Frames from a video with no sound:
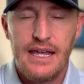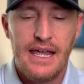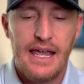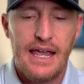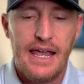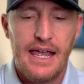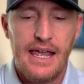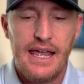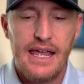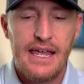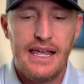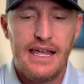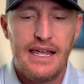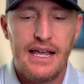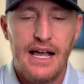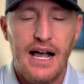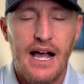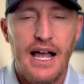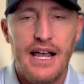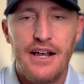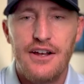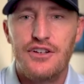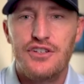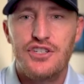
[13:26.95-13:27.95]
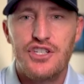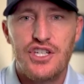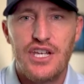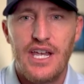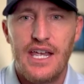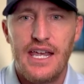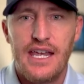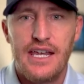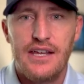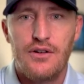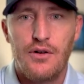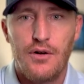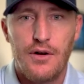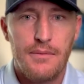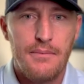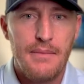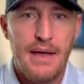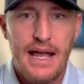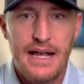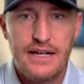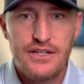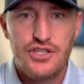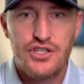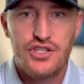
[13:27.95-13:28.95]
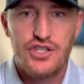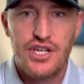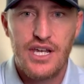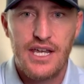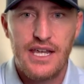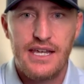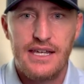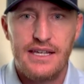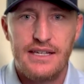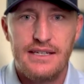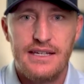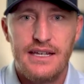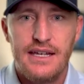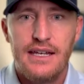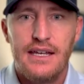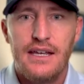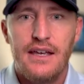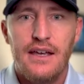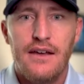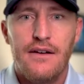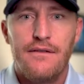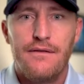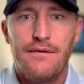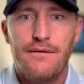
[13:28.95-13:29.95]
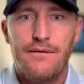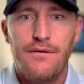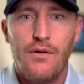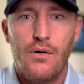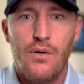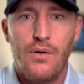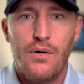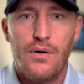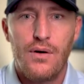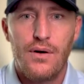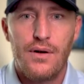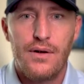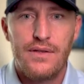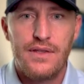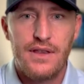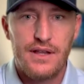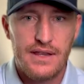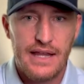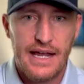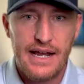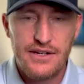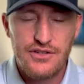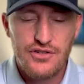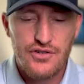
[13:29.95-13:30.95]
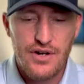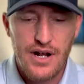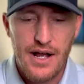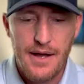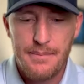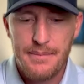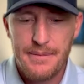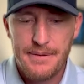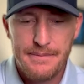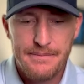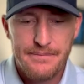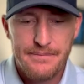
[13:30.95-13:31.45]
a higher chain or max chain for the land drop.